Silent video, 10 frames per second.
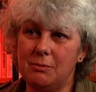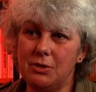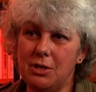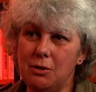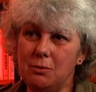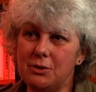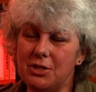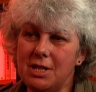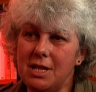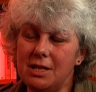So you'll
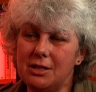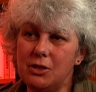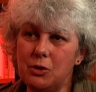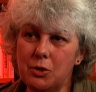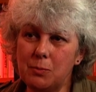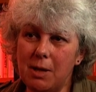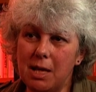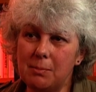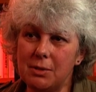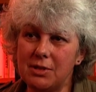see in the
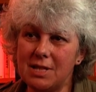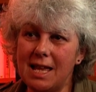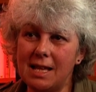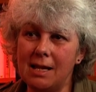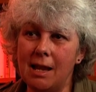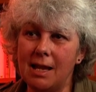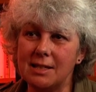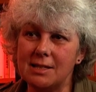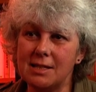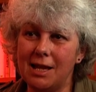newspapers a
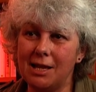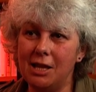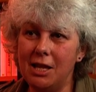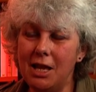headline saying,